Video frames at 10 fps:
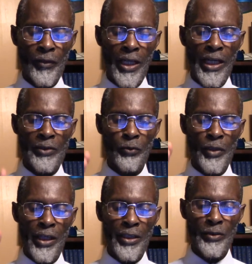And
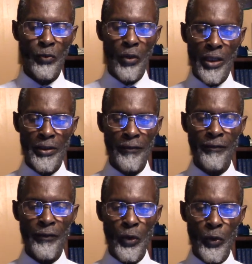we are in one
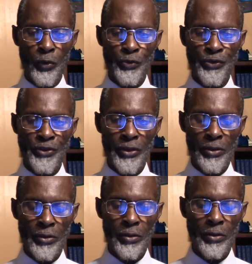of those
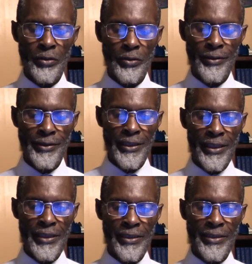
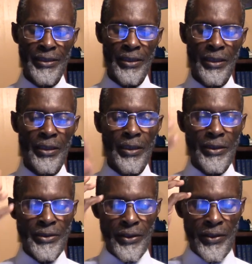seals.
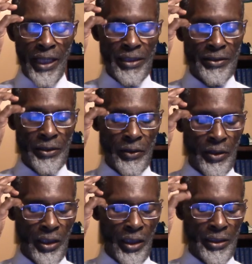So that's how
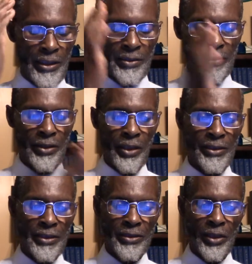God has
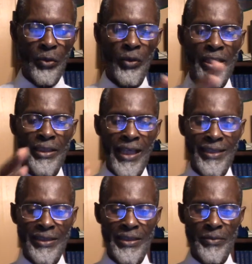done it. So when
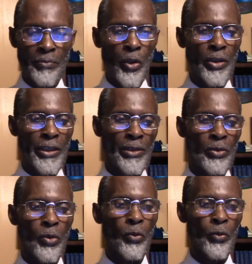that is
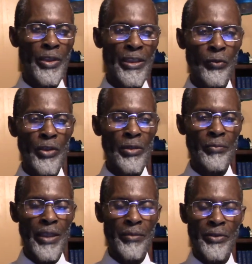broken, we will
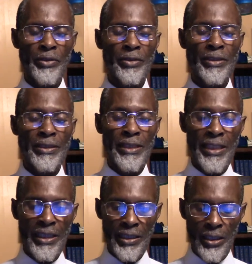be able to
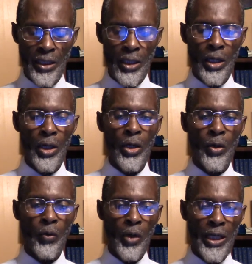see
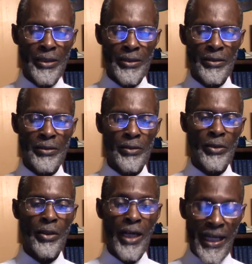what
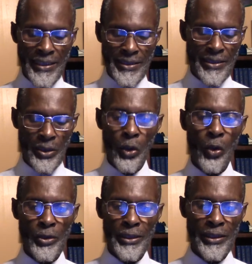Christ
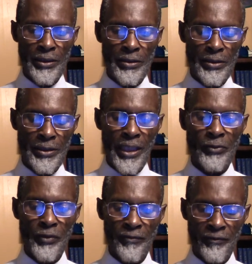only
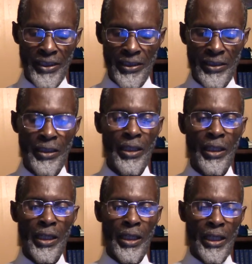can reveal.
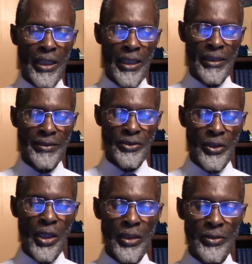And
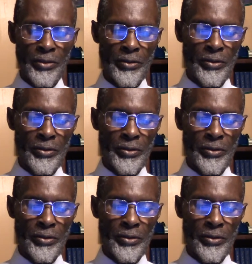John